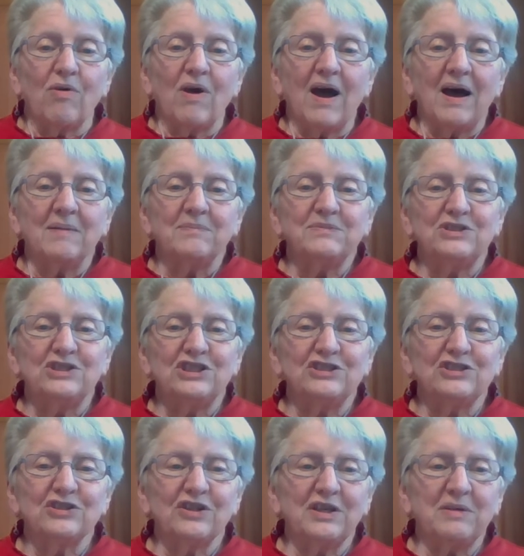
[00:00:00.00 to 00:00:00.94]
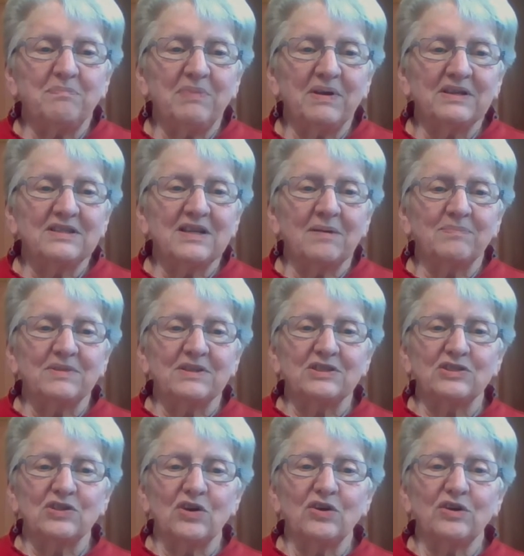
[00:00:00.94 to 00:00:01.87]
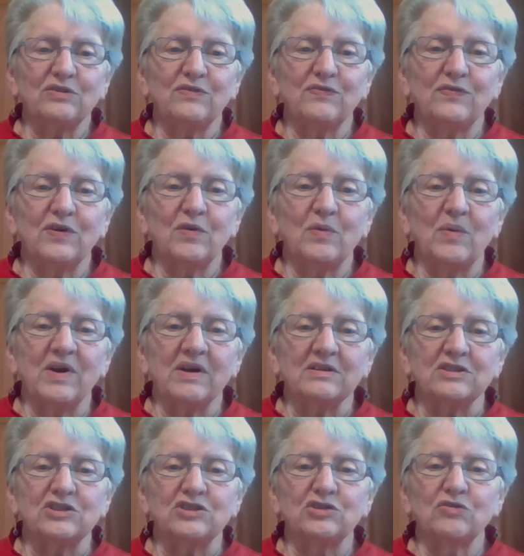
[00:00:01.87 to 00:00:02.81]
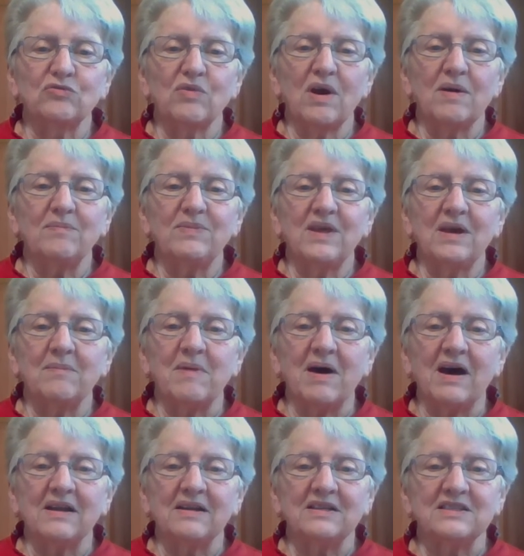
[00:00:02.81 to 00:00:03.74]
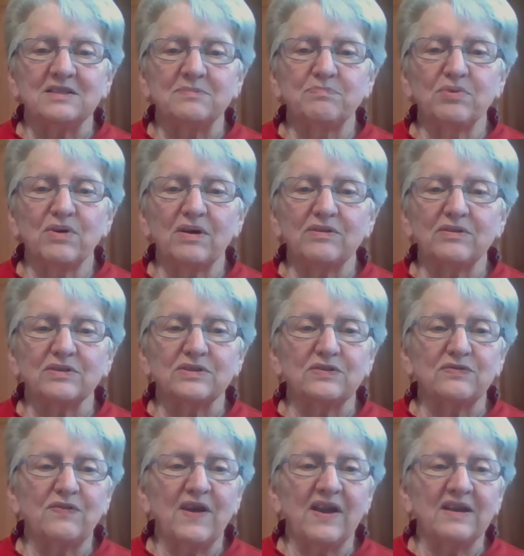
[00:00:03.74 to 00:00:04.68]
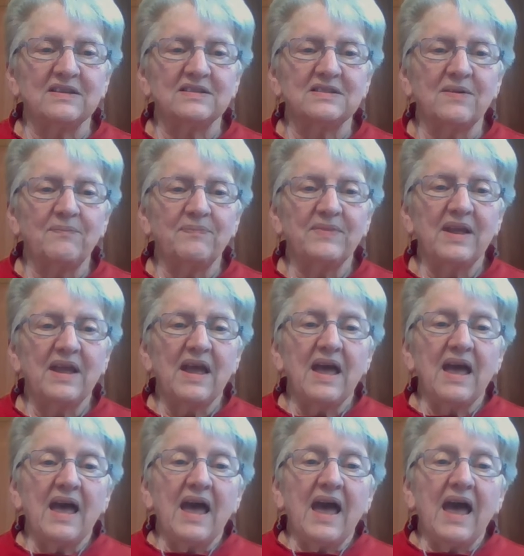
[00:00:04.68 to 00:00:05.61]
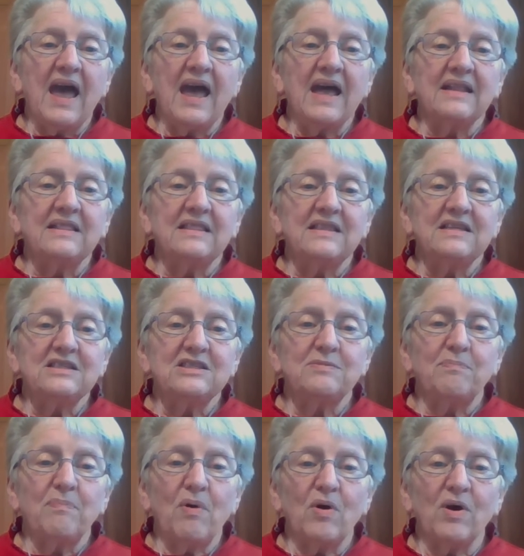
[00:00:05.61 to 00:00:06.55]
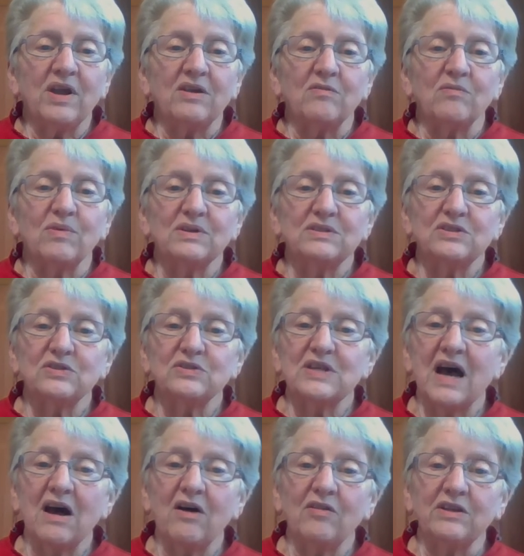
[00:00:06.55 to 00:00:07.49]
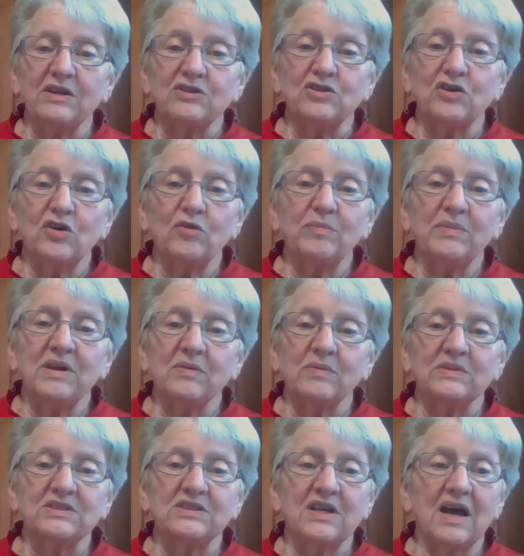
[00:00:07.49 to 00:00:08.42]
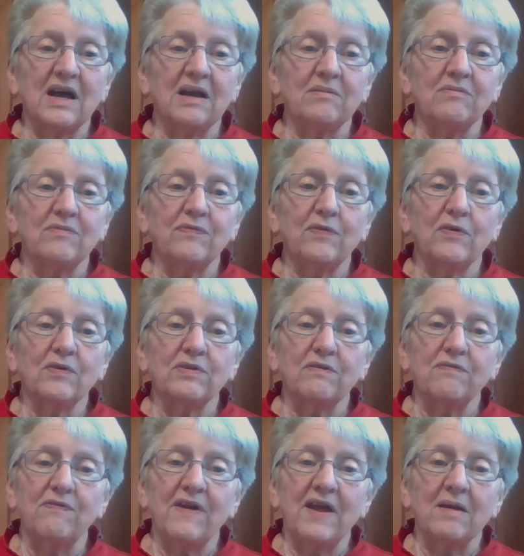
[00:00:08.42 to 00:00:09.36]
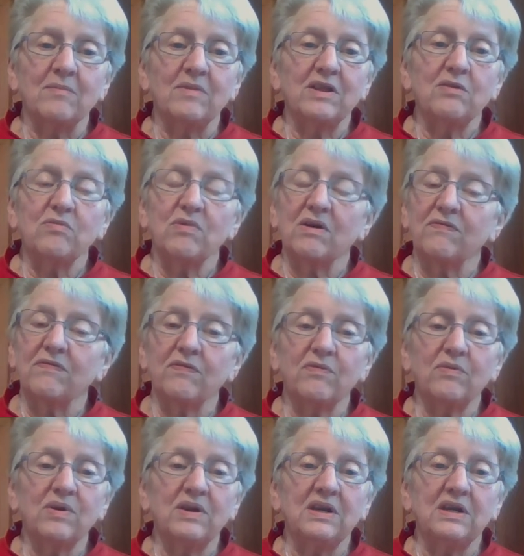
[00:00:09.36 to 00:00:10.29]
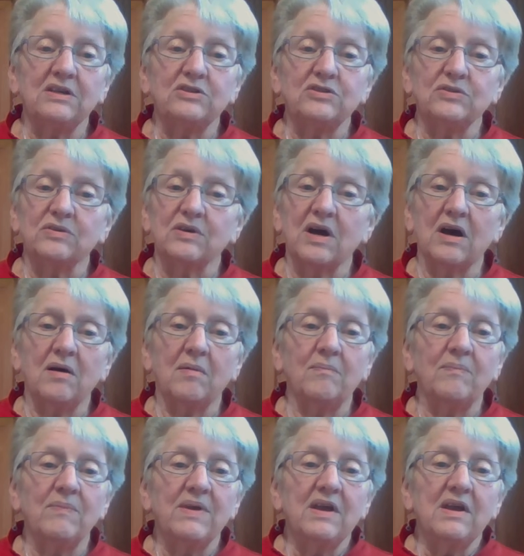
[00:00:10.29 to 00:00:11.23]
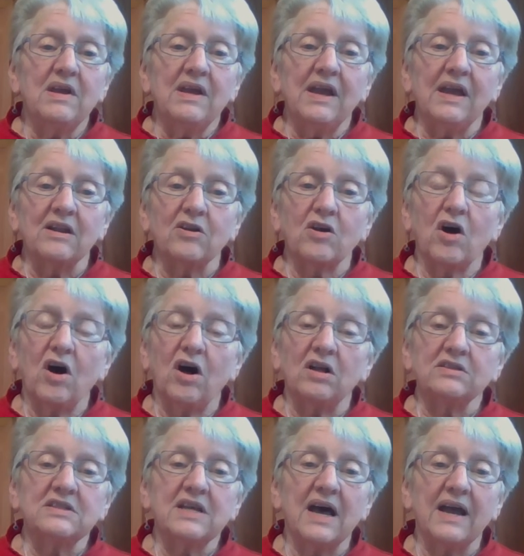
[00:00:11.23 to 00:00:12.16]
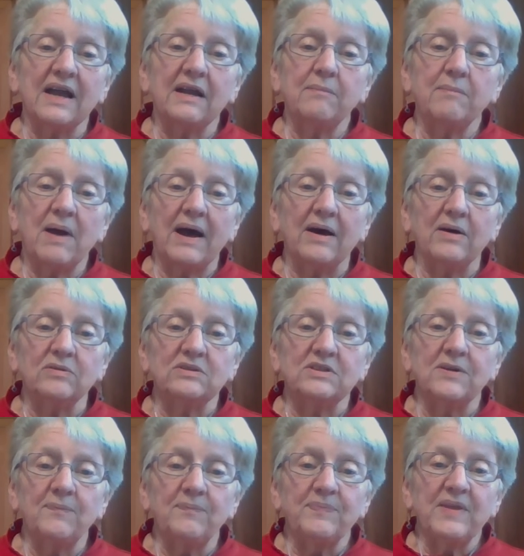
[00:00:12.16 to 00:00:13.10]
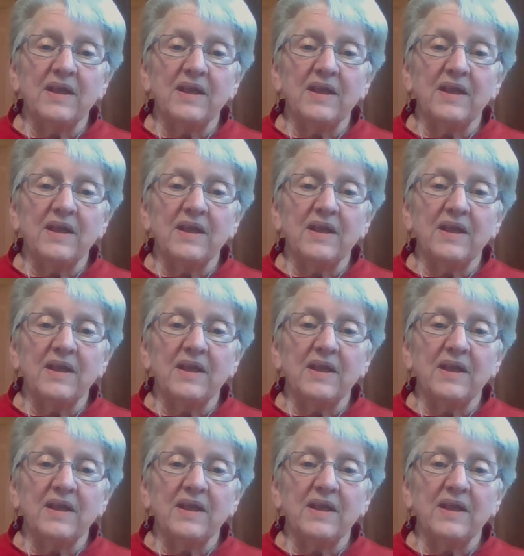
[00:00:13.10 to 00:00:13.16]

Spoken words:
Rob gingerly picked up the soiled footwear and scrubbed them on his brother's face. At this point, Russell's howling told me it was time for the family referee to come and call time out.